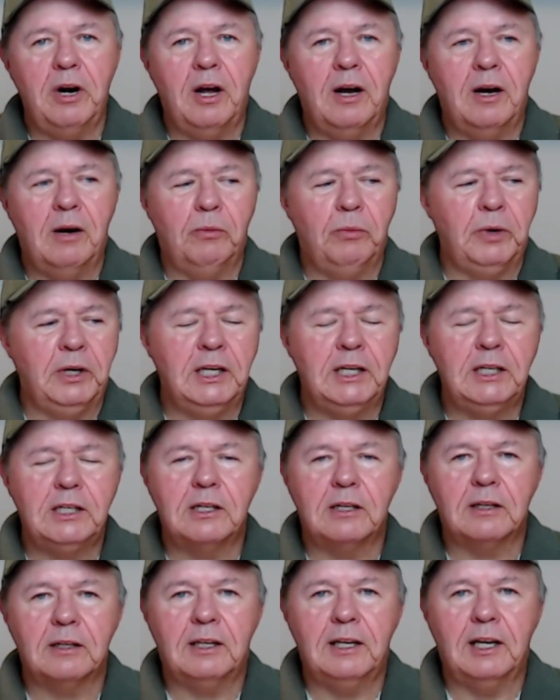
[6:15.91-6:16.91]
We need
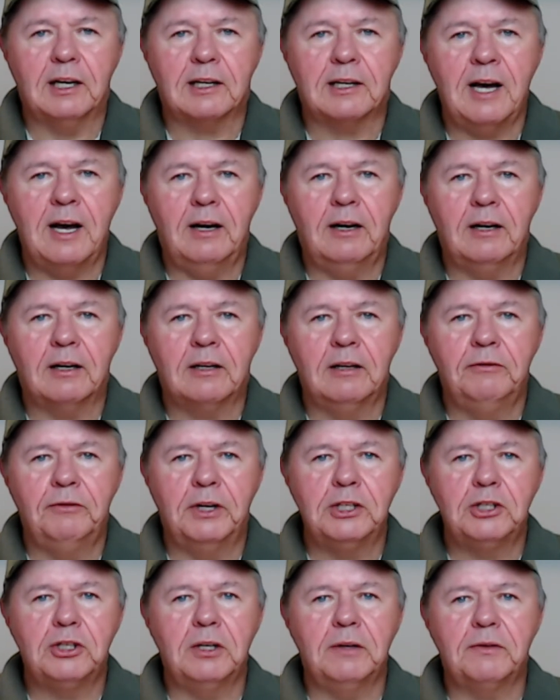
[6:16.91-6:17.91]
to get a
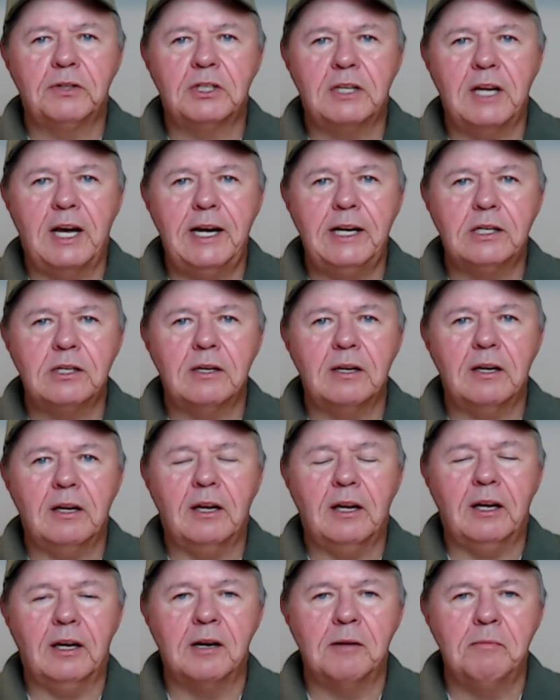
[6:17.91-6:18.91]
convention of states
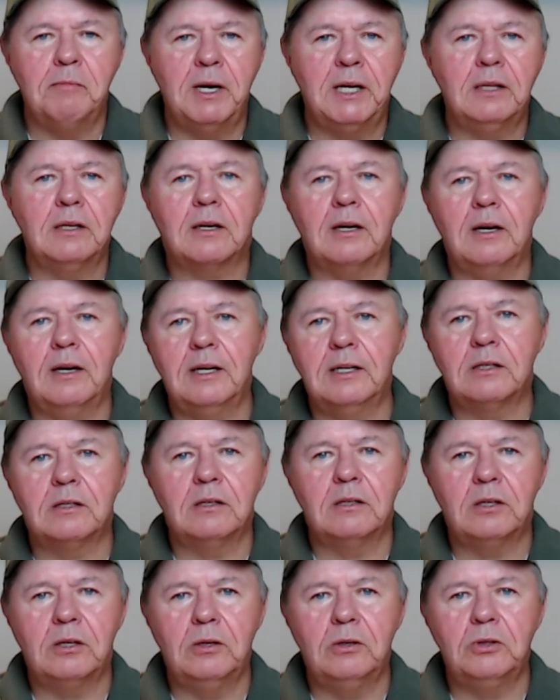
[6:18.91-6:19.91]
and amend the
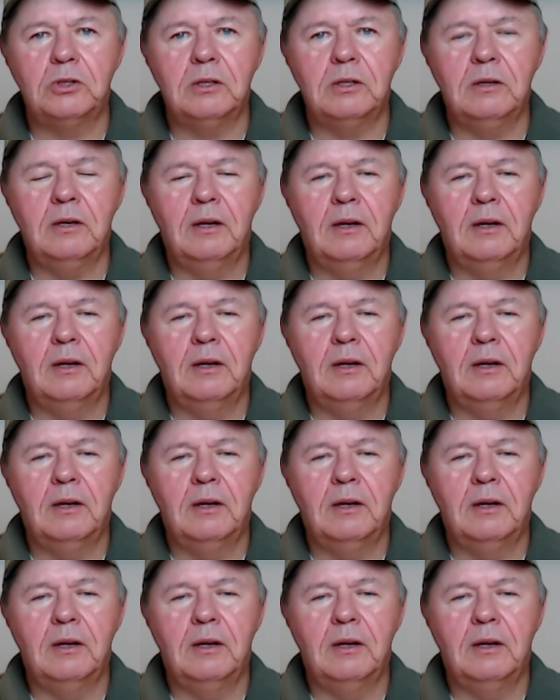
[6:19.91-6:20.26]
Constitution.